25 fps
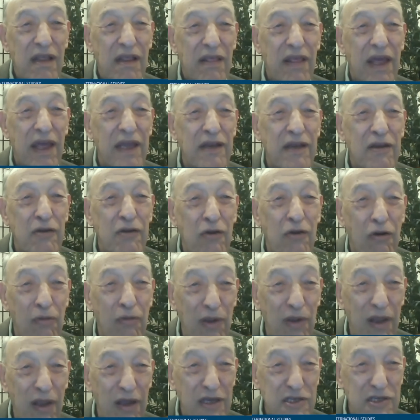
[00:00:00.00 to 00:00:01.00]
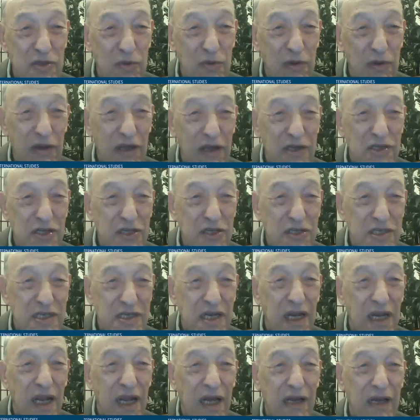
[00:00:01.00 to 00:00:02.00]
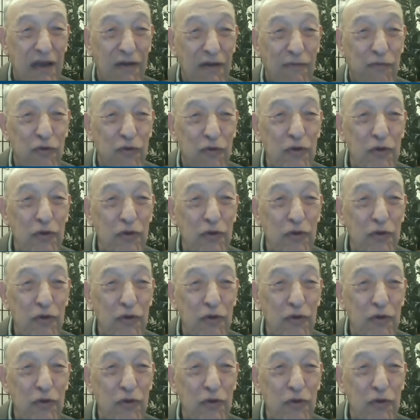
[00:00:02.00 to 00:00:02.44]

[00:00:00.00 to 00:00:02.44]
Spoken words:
They normalized relations. Tanaka flew to